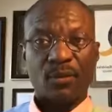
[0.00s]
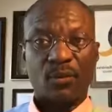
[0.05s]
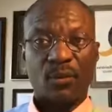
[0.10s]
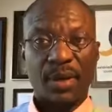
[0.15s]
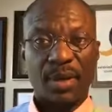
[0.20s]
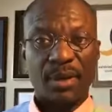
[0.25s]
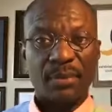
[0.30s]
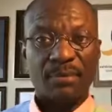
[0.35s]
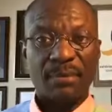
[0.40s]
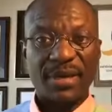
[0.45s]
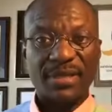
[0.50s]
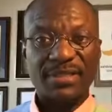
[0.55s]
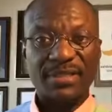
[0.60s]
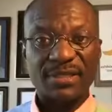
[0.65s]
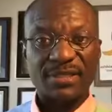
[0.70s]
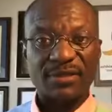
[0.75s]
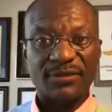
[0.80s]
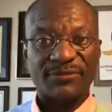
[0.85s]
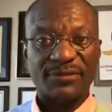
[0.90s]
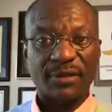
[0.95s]
Well,
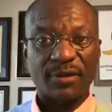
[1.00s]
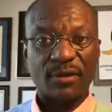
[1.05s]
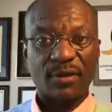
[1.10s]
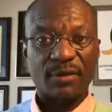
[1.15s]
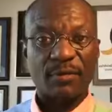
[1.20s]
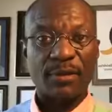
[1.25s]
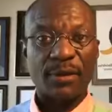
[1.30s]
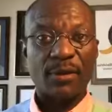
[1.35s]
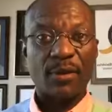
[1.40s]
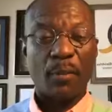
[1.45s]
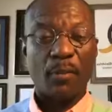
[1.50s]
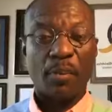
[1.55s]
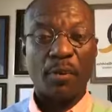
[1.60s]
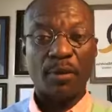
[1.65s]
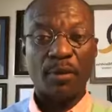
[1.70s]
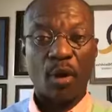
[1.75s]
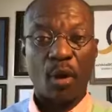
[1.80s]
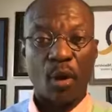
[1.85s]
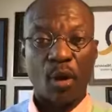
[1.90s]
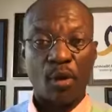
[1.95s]
blessings of the Lord be
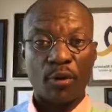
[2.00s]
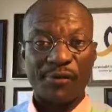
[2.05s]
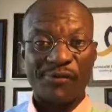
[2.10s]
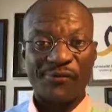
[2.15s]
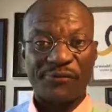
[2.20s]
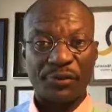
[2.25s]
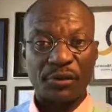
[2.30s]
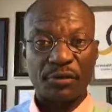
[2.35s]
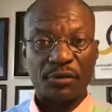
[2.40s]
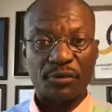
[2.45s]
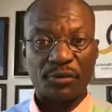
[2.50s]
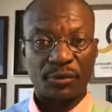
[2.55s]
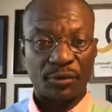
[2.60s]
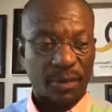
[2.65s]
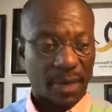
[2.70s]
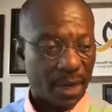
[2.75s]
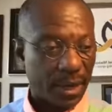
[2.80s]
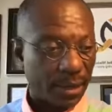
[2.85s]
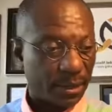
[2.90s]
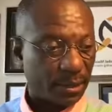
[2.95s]
upon all of you.
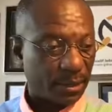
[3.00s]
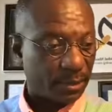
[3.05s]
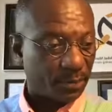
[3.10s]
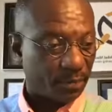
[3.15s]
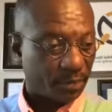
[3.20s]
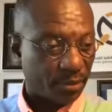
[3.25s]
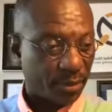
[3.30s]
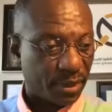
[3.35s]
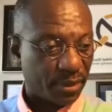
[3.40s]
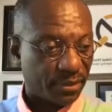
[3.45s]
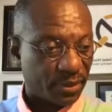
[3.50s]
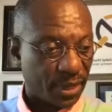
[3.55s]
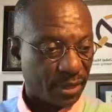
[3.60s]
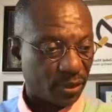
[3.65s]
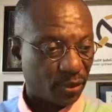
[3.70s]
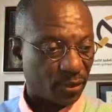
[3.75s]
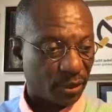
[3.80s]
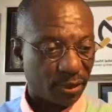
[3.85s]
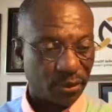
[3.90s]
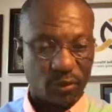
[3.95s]
I pray that
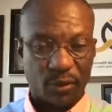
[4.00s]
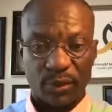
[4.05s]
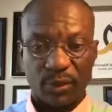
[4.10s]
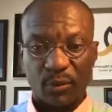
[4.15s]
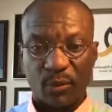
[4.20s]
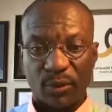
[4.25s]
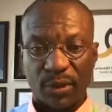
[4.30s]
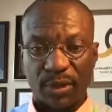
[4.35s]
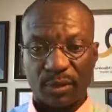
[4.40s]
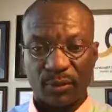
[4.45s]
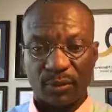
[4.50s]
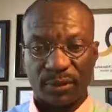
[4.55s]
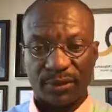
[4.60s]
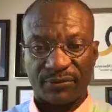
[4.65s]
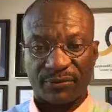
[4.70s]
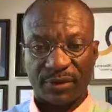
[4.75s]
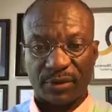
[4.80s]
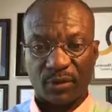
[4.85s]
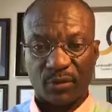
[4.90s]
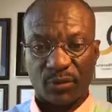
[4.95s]
you are doing well
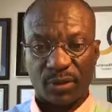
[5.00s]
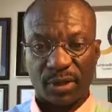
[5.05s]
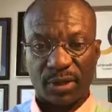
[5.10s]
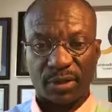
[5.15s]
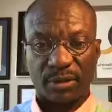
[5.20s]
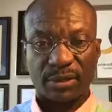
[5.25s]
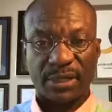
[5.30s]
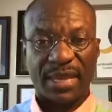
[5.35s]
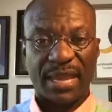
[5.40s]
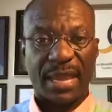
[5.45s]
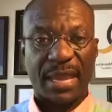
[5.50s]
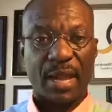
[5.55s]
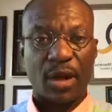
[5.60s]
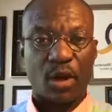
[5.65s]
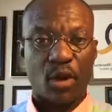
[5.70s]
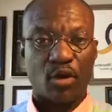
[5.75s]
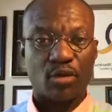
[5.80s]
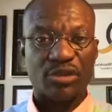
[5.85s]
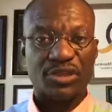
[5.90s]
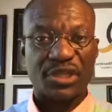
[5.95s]
wherever you are.
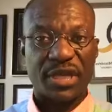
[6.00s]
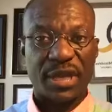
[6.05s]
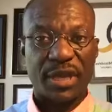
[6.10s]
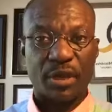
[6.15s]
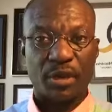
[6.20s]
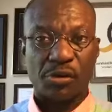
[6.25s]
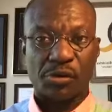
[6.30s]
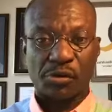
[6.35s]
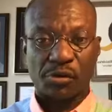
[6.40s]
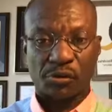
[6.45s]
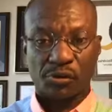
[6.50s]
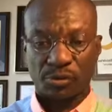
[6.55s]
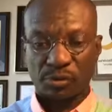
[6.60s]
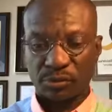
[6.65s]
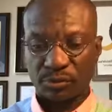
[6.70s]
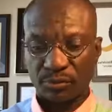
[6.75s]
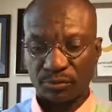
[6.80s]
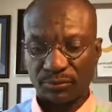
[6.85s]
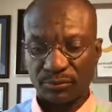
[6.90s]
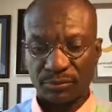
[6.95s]
K-O-J-O,
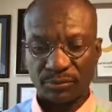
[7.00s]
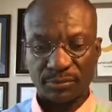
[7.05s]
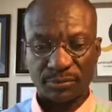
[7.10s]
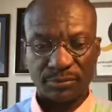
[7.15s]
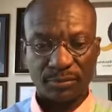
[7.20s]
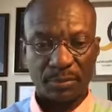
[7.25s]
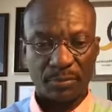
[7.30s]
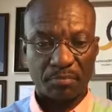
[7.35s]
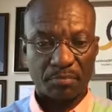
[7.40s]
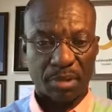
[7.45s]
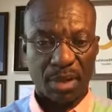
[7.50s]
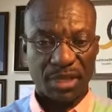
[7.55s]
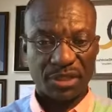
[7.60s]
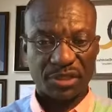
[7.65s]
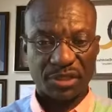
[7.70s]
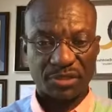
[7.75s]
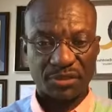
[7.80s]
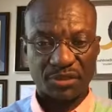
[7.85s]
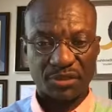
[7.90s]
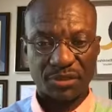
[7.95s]

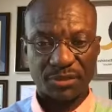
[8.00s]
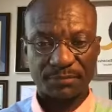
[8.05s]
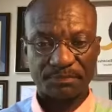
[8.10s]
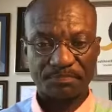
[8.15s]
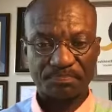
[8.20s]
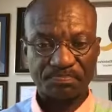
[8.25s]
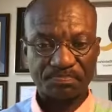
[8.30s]
blessings.